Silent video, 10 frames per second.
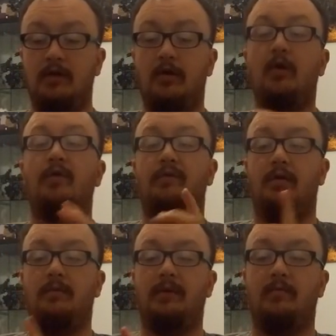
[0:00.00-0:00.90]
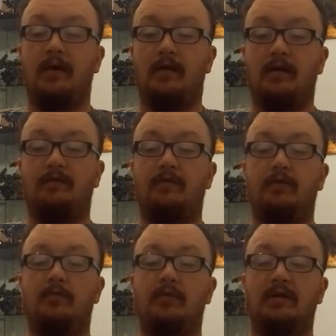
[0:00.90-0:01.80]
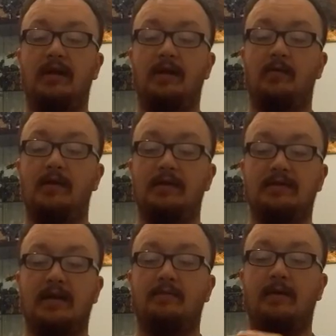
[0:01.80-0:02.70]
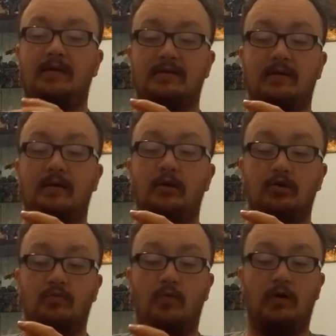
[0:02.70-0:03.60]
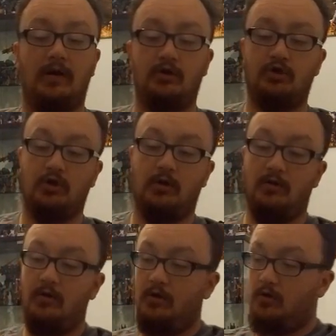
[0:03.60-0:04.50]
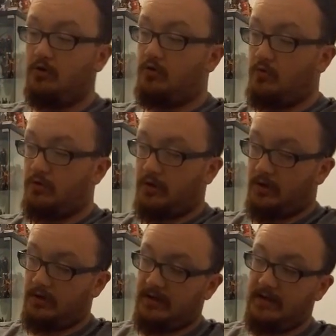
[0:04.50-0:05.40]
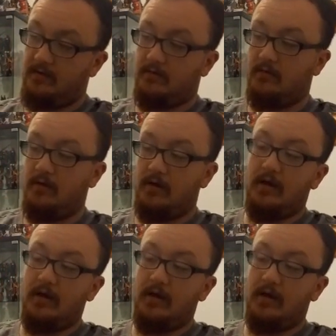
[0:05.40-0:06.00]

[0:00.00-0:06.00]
Now, all being well, if you were to take away these side panels here, it looks more like a shuttle going down here.